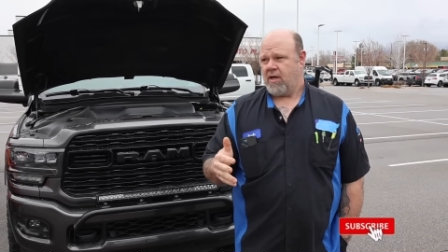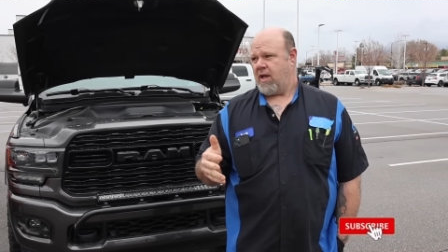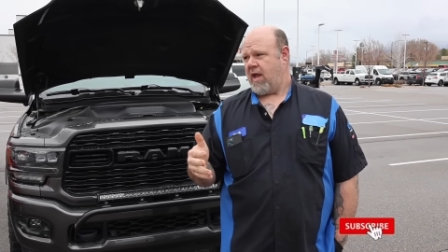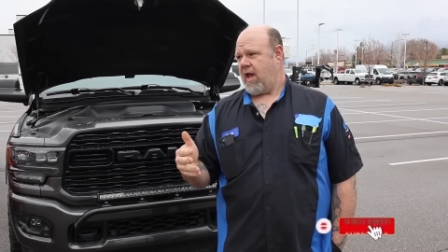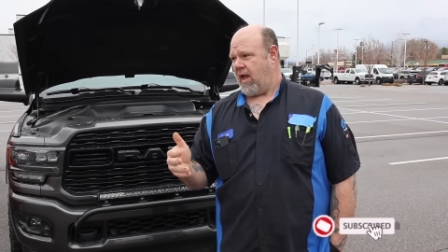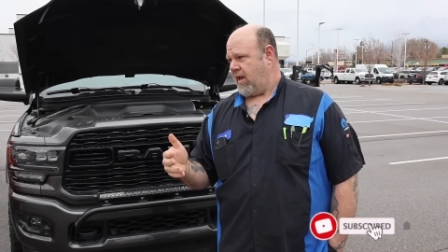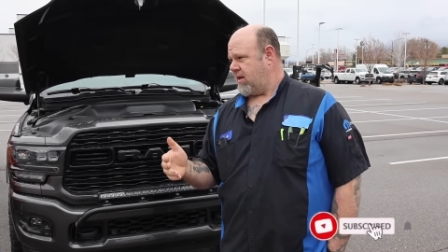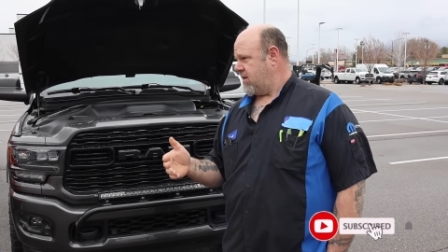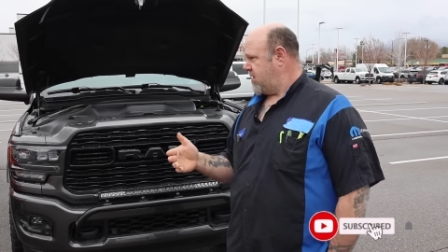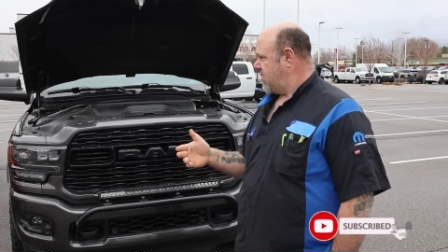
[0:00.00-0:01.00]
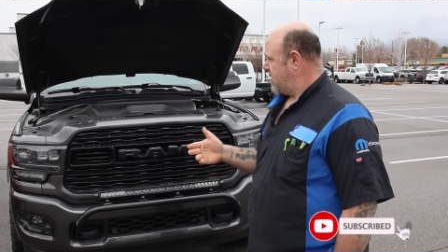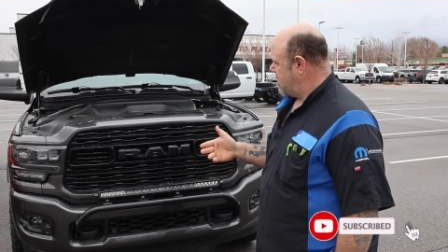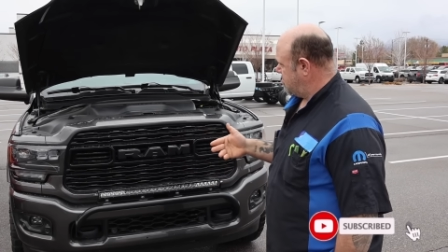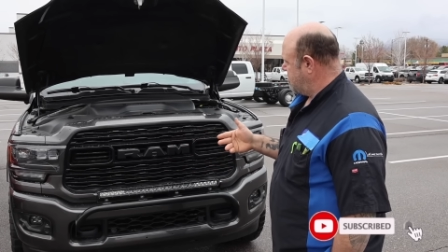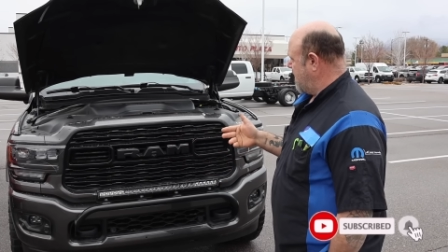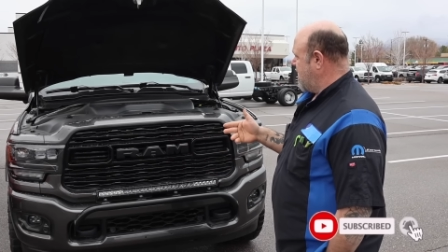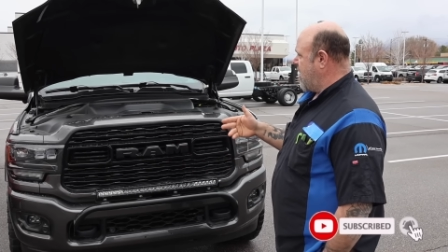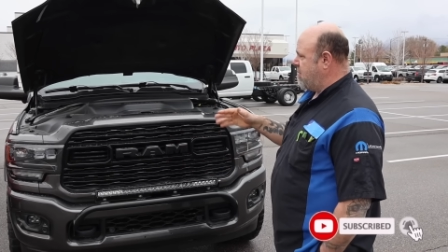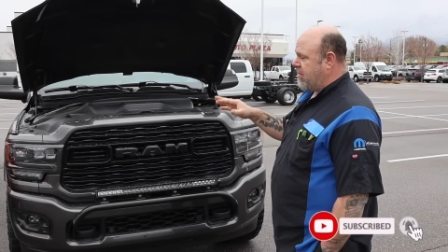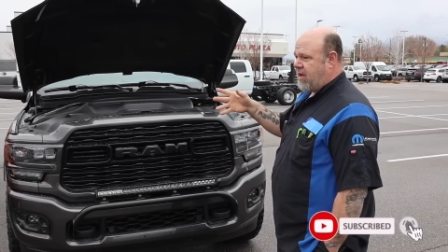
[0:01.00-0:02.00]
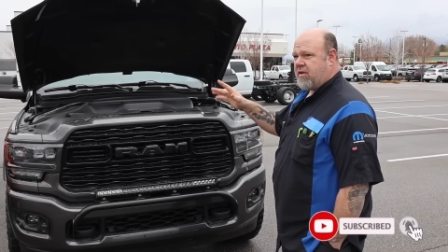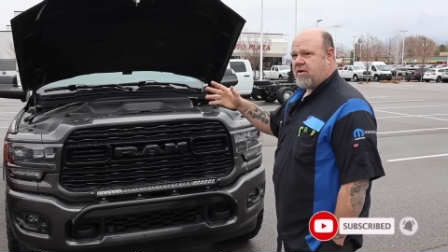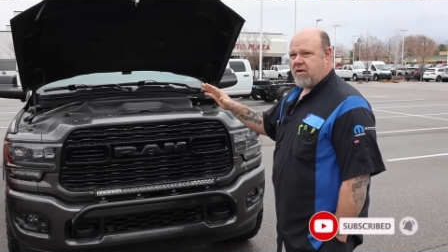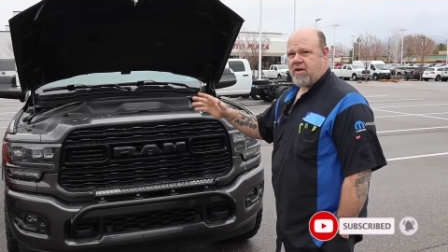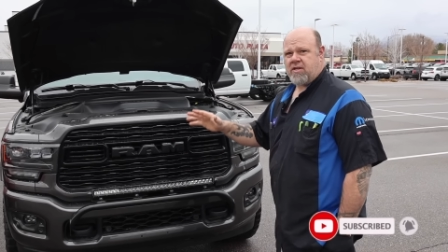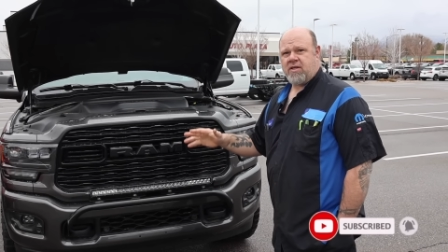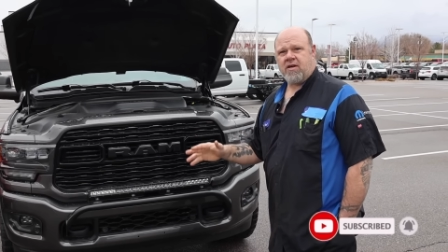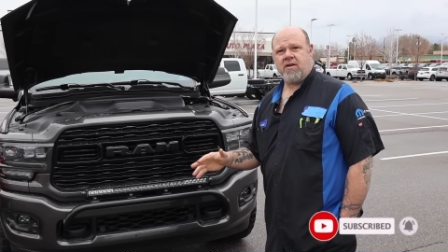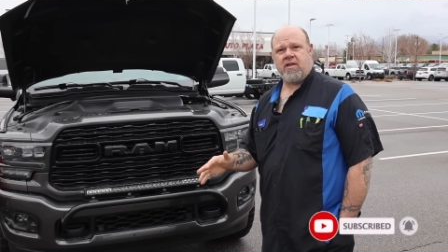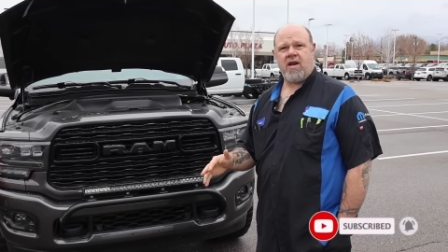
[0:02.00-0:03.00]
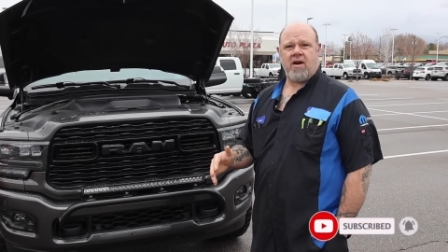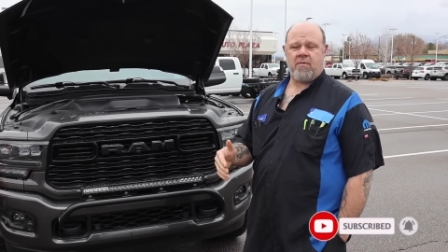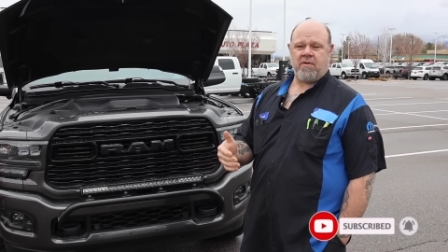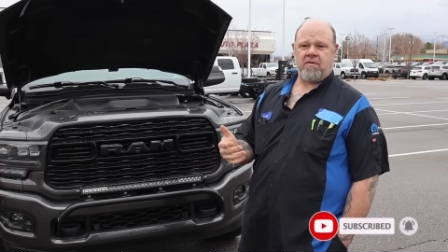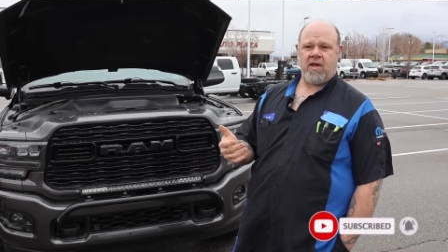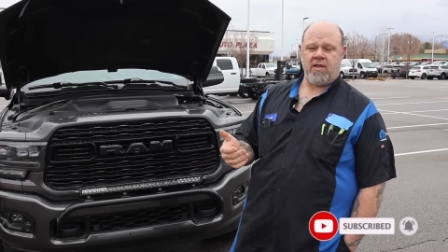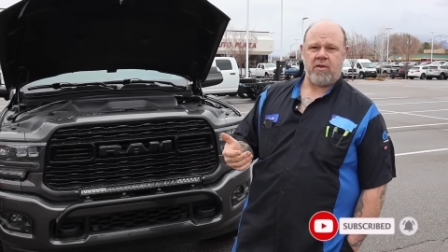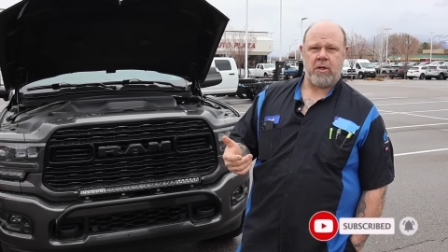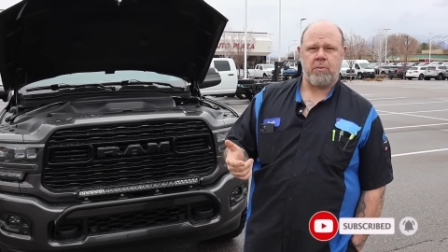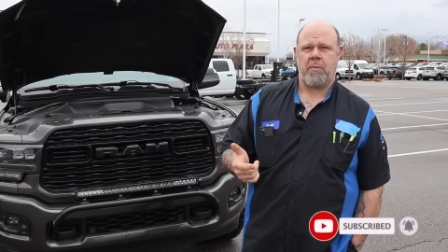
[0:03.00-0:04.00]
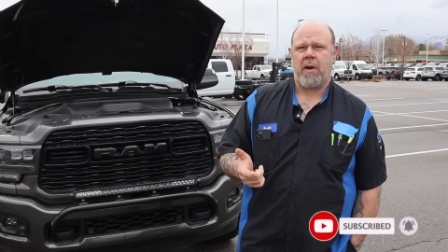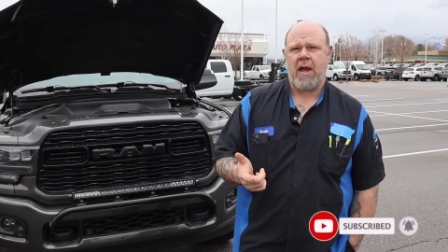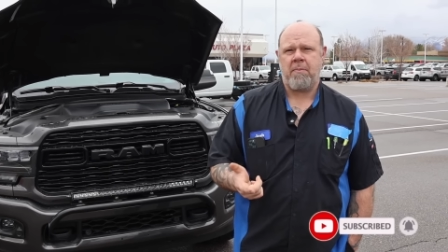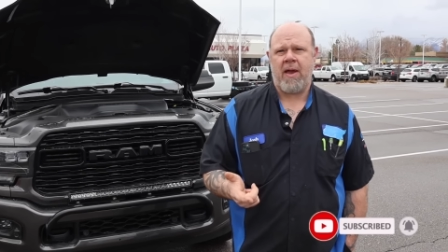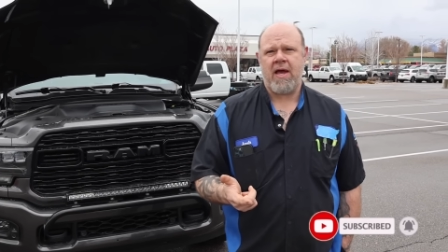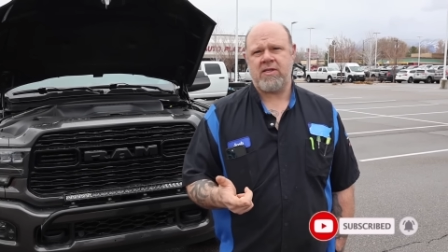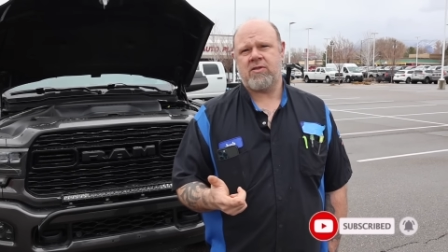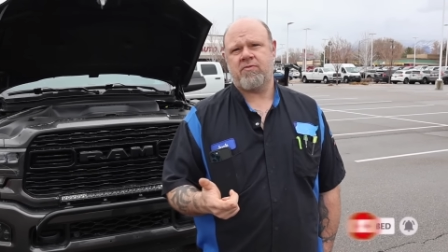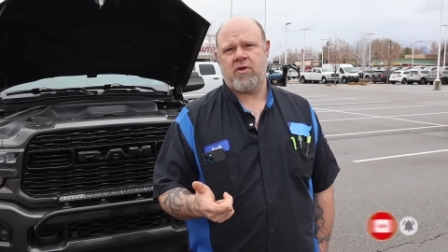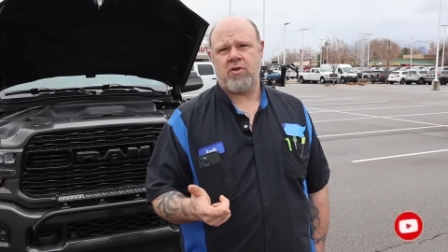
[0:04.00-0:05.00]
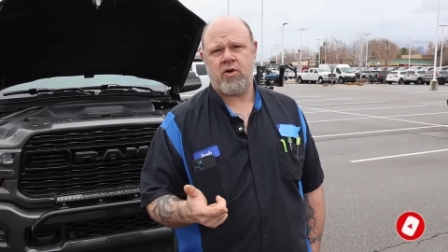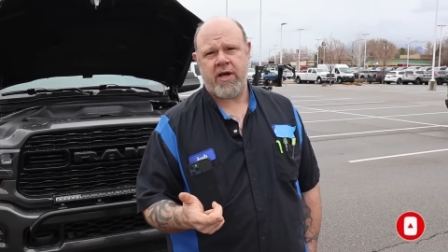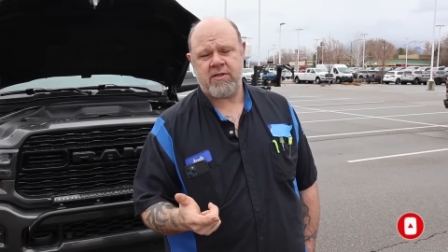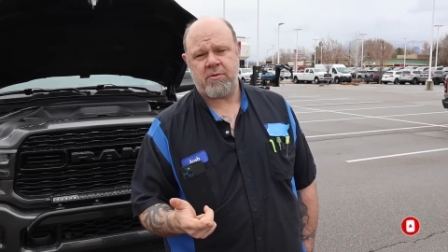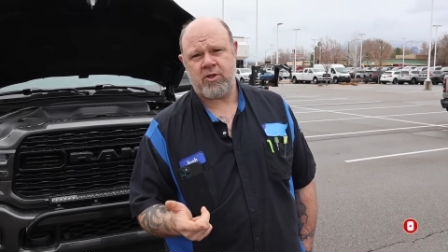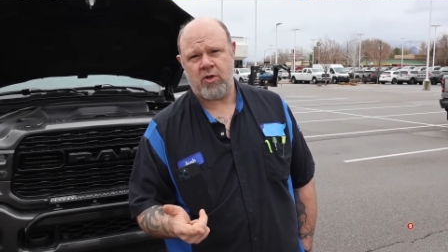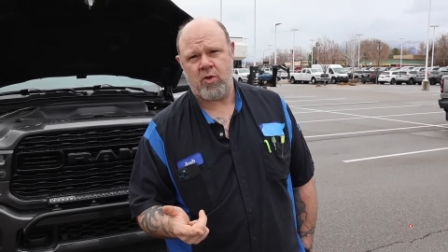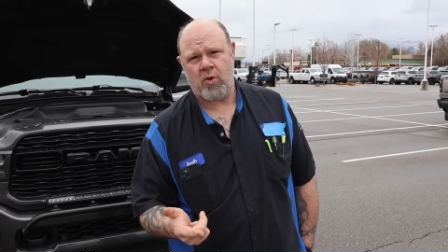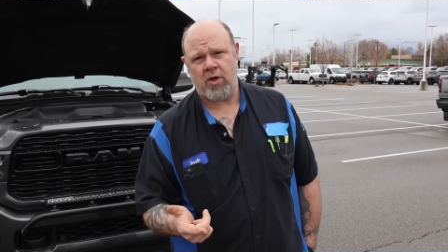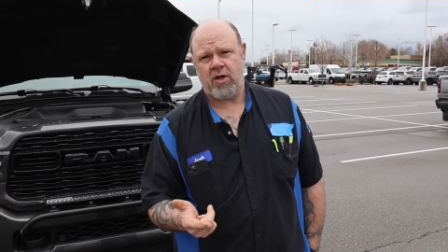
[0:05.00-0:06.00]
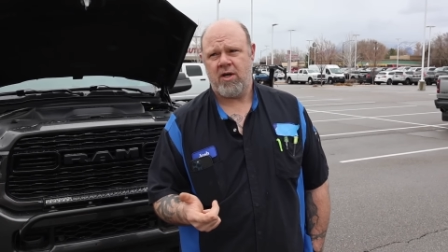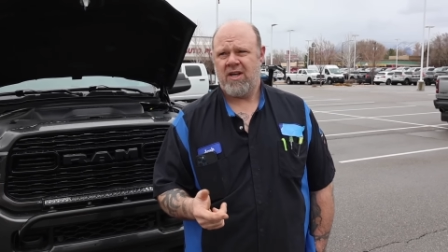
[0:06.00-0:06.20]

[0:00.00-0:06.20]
and a couple other goodies here and there. We've done the thermal bypass for the transmission cooler.